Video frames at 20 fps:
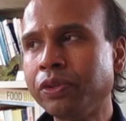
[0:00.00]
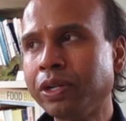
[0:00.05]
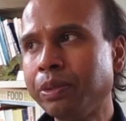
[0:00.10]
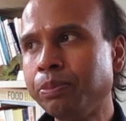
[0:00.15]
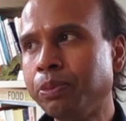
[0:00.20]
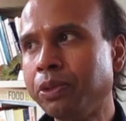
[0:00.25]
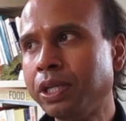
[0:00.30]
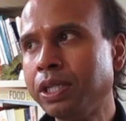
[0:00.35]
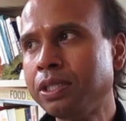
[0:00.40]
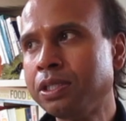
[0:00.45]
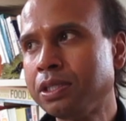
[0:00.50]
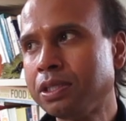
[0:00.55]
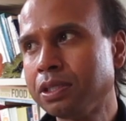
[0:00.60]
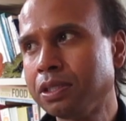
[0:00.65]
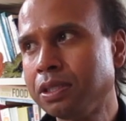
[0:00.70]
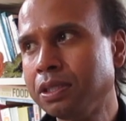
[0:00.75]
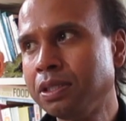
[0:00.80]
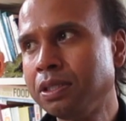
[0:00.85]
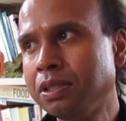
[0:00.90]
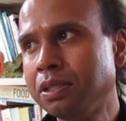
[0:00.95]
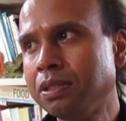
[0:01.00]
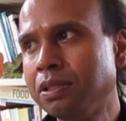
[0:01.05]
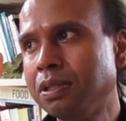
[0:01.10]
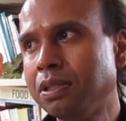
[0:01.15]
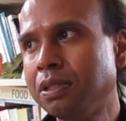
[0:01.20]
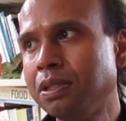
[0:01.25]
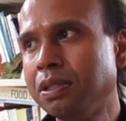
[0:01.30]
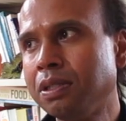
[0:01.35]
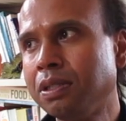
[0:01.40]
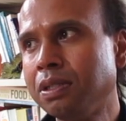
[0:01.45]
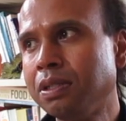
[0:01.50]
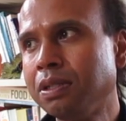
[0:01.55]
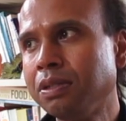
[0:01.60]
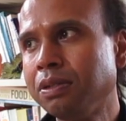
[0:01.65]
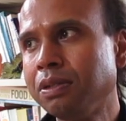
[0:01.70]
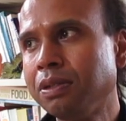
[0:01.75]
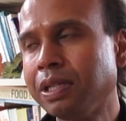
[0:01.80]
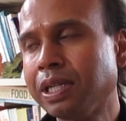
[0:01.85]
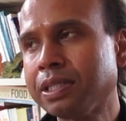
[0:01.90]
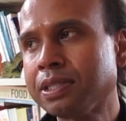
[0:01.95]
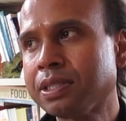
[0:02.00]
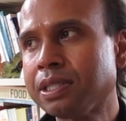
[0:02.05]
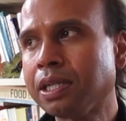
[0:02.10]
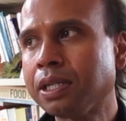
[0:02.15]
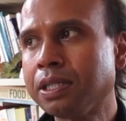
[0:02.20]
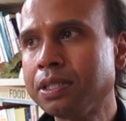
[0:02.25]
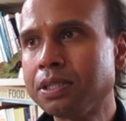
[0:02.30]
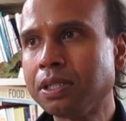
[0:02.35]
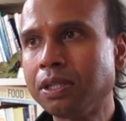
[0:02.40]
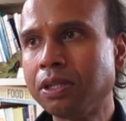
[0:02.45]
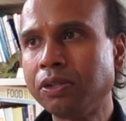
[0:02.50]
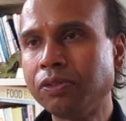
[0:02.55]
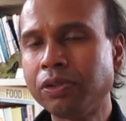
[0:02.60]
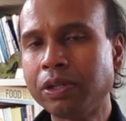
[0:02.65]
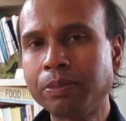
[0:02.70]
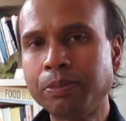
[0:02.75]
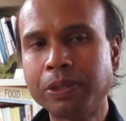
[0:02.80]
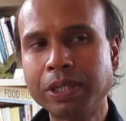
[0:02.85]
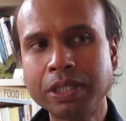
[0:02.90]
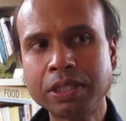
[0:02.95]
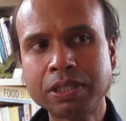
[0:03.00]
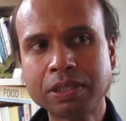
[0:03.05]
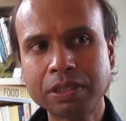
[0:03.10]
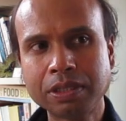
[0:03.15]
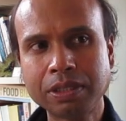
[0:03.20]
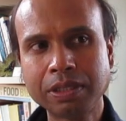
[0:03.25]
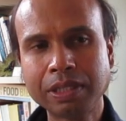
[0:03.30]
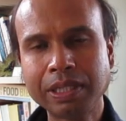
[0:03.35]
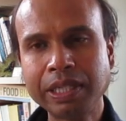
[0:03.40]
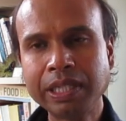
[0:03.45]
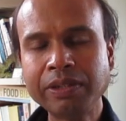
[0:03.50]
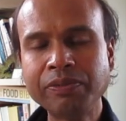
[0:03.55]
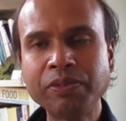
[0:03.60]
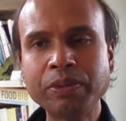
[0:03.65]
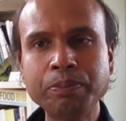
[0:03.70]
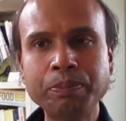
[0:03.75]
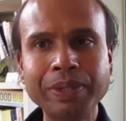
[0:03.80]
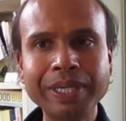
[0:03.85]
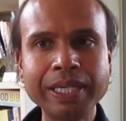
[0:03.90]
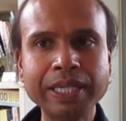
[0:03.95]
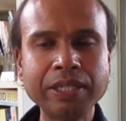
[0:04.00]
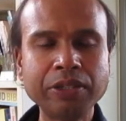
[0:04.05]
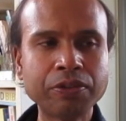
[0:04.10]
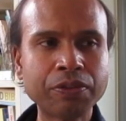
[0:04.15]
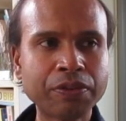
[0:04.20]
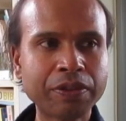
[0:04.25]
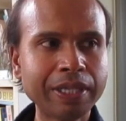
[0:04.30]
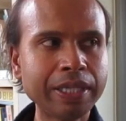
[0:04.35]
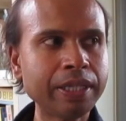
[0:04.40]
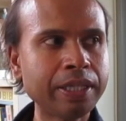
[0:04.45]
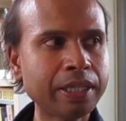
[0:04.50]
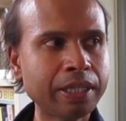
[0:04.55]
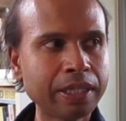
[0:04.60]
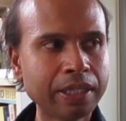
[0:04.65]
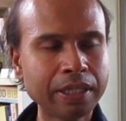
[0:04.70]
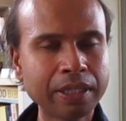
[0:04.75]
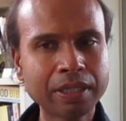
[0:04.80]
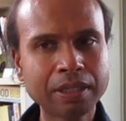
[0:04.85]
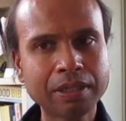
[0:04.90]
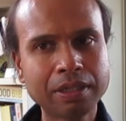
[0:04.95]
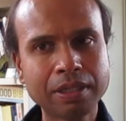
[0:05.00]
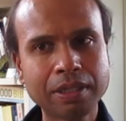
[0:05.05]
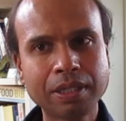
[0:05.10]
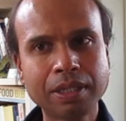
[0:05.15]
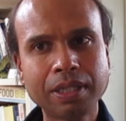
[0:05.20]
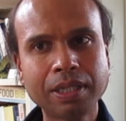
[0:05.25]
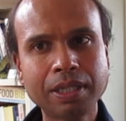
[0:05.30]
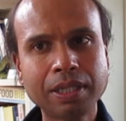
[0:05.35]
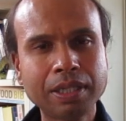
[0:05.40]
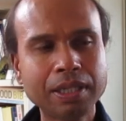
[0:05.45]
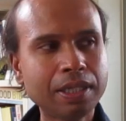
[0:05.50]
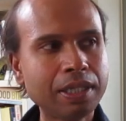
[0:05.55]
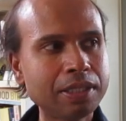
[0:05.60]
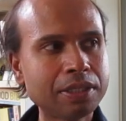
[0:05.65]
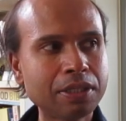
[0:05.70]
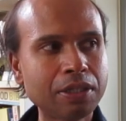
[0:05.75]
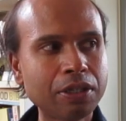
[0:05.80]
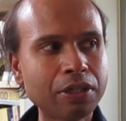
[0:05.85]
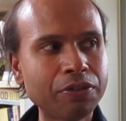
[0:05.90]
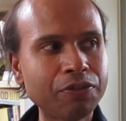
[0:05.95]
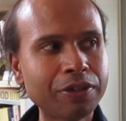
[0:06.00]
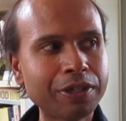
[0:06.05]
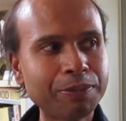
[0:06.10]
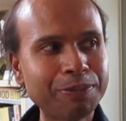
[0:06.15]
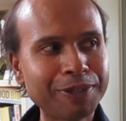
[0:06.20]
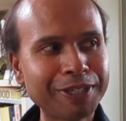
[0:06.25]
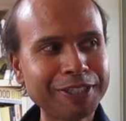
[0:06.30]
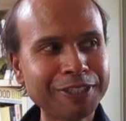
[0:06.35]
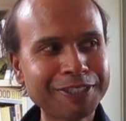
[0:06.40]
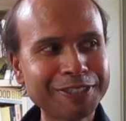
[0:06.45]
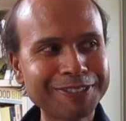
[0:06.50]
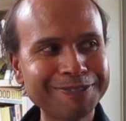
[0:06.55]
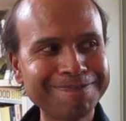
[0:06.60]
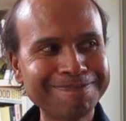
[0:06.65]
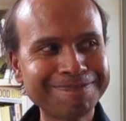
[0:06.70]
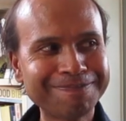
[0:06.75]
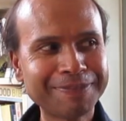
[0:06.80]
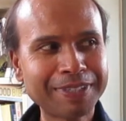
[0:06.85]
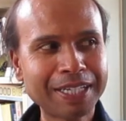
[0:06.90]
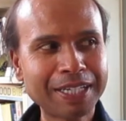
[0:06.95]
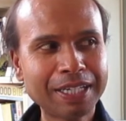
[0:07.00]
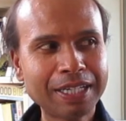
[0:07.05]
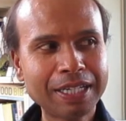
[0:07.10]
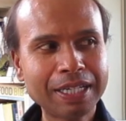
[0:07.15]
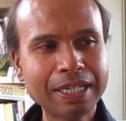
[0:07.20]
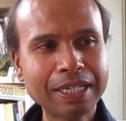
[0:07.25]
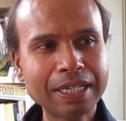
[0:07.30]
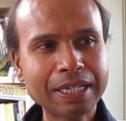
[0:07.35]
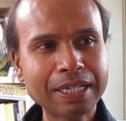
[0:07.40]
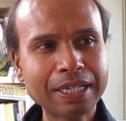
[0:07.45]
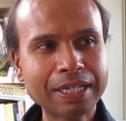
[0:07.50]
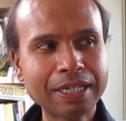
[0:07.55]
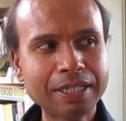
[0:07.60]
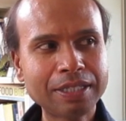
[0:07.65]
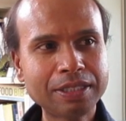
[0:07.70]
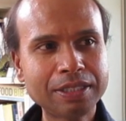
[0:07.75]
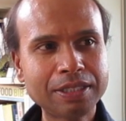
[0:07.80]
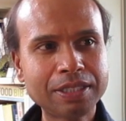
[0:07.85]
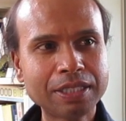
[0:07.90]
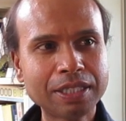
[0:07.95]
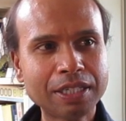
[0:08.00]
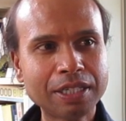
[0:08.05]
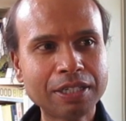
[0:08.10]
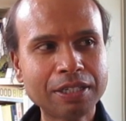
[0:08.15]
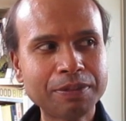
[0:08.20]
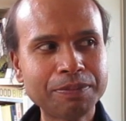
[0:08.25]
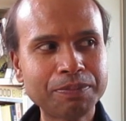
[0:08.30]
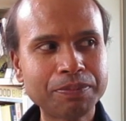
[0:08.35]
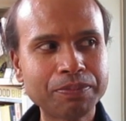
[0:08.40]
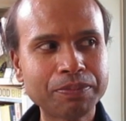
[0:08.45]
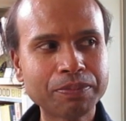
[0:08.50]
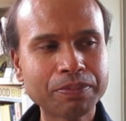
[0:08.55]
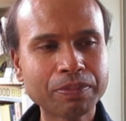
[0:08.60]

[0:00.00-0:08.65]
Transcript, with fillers: vibration, like stuck is a low vibration, even being in your thinking is a low vibration. And, um,